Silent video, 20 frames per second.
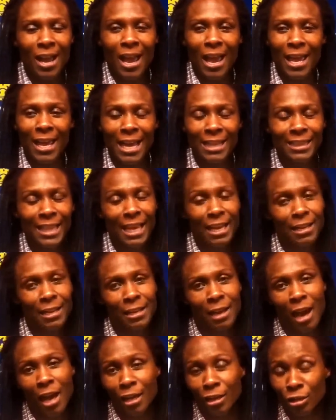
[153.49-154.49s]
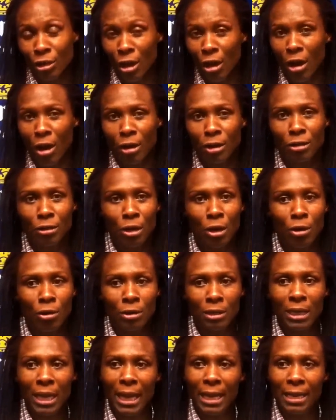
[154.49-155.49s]
And I thank Nolly Dog, you know,
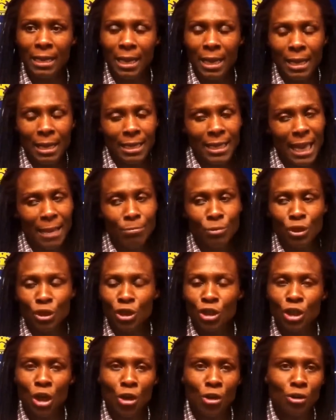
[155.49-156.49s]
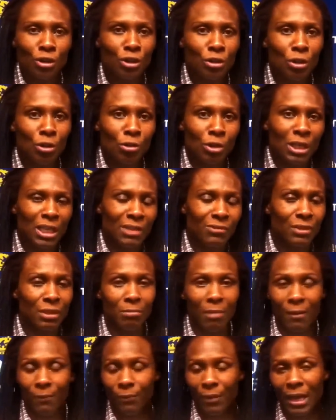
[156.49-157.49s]
they gave me the shirts, you know, to give to
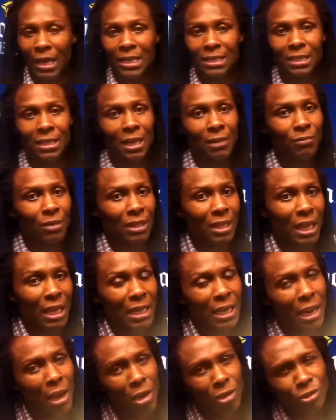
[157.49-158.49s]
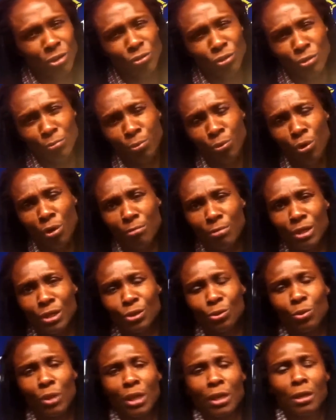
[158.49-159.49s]
my fans and everything, and they also support me
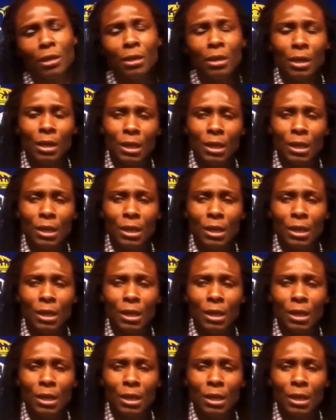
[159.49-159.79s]
as well.